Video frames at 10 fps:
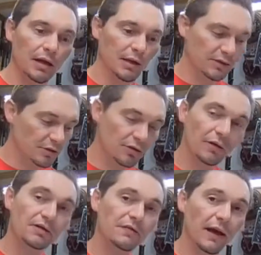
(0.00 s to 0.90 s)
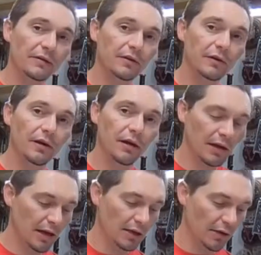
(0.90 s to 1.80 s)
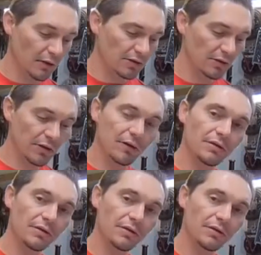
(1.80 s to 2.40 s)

And it's a trust factor. And also,